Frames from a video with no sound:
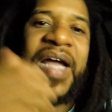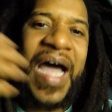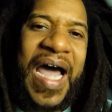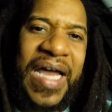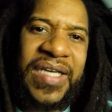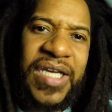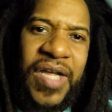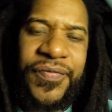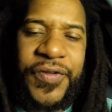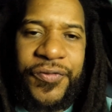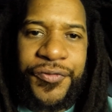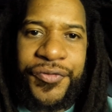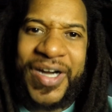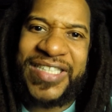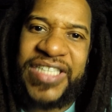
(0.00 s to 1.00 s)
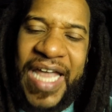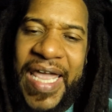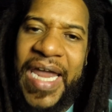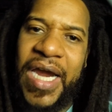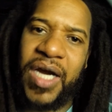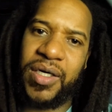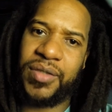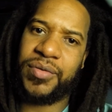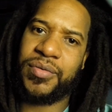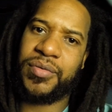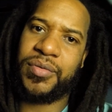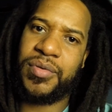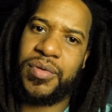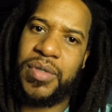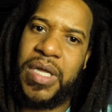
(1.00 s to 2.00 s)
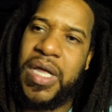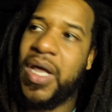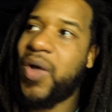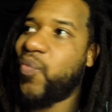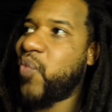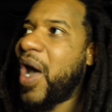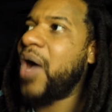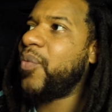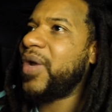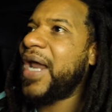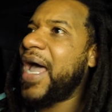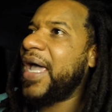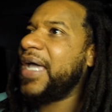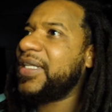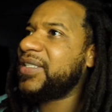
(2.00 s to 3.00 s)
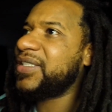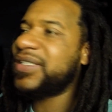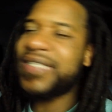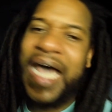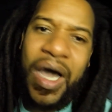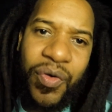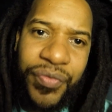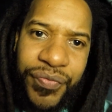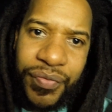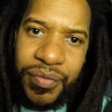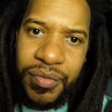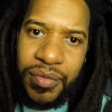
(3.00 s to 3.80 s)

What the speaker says: I love the fresh air. Why would I hate the South?